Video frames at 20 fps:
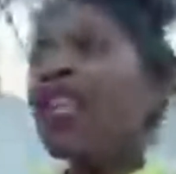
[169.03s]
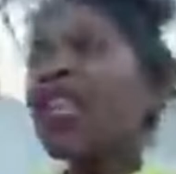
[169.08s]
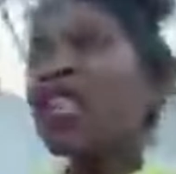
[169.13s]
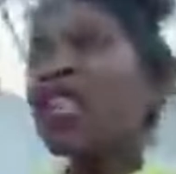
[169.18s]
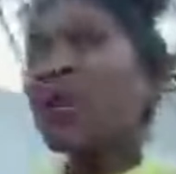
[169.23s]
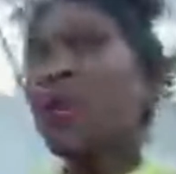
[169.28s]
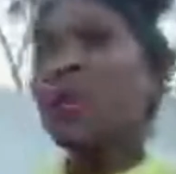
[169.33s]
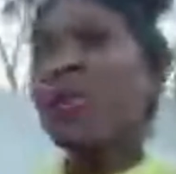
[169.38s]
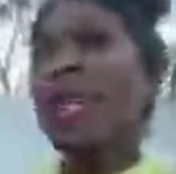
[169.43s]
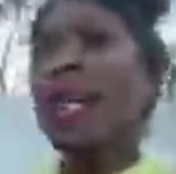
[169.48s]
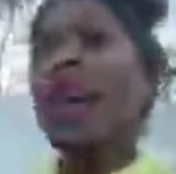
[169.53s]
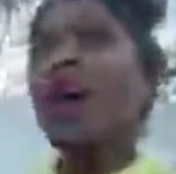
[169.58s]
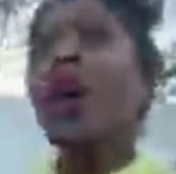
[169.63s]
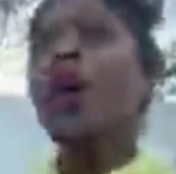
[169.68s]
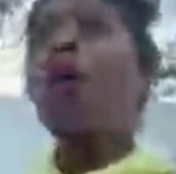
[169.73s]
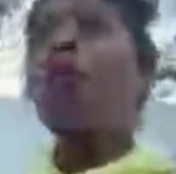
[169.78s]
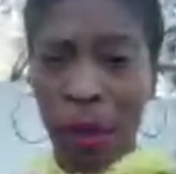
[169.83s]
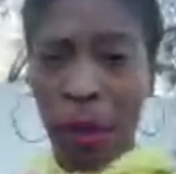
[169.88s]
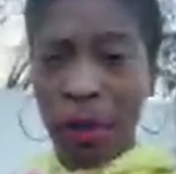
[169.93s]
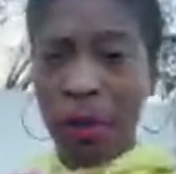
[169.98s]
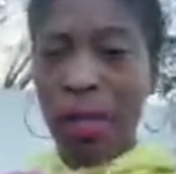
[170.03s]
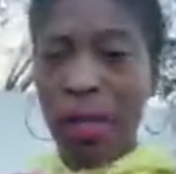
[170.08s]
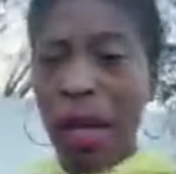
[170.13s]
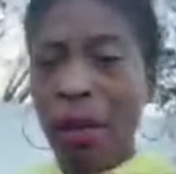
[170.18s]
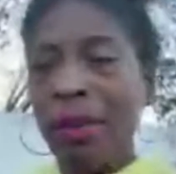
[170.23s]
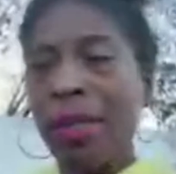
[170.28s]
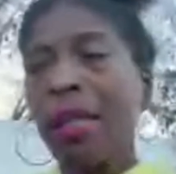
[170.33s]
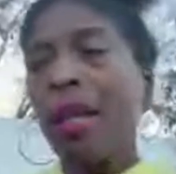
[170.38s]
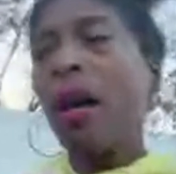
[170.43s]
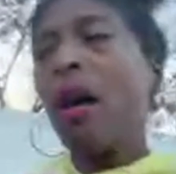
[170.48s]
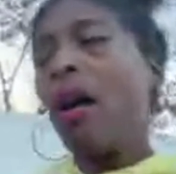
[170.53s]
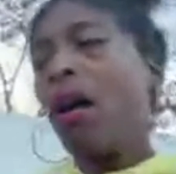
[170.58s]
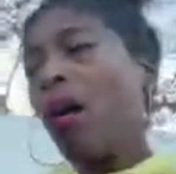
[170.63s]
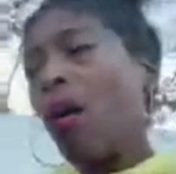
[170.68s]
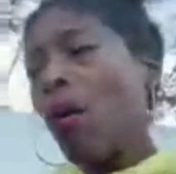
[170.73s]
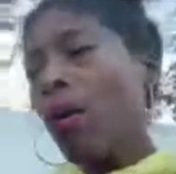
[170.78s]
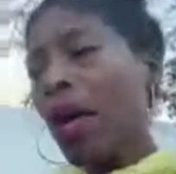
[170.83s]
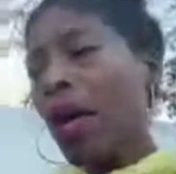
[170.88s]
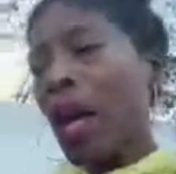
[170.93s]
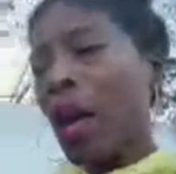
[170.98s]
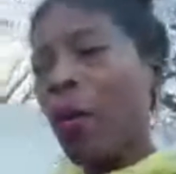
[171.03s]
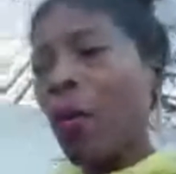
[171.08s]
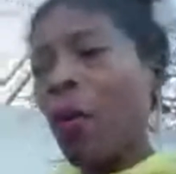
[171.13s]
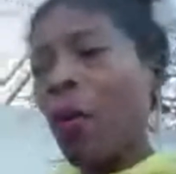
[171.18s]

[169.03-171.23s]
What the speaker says: Then she was like, oh, my stomach hurts.